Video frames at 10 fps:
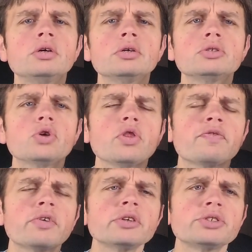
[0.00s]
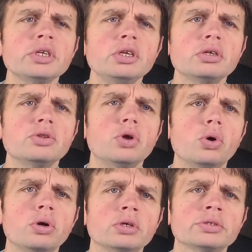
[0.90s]
So the first thing you'll
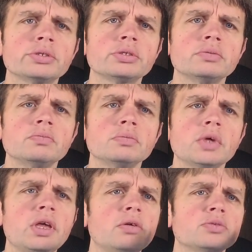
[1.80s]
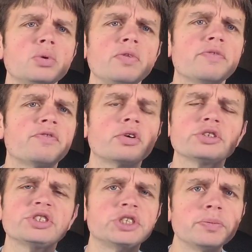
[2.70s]
notice, and it's one of the
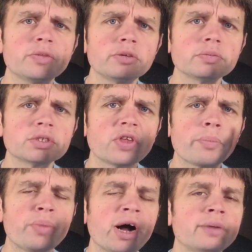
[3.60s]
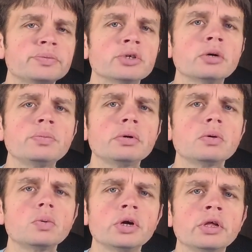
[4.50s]
first symptoms that pops up
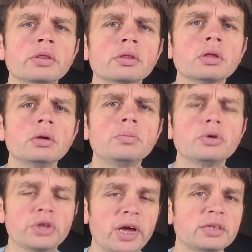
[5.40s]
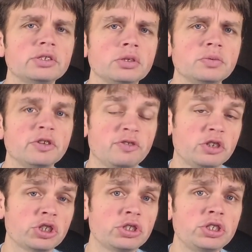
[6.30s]
with potassium
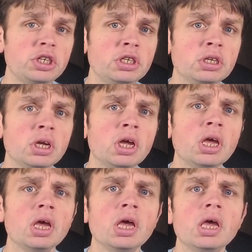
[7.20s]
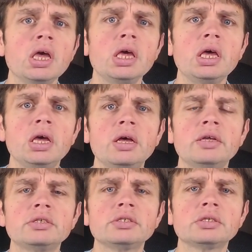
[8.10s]
deficiency,
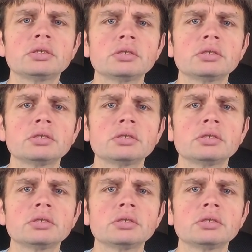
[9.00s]
is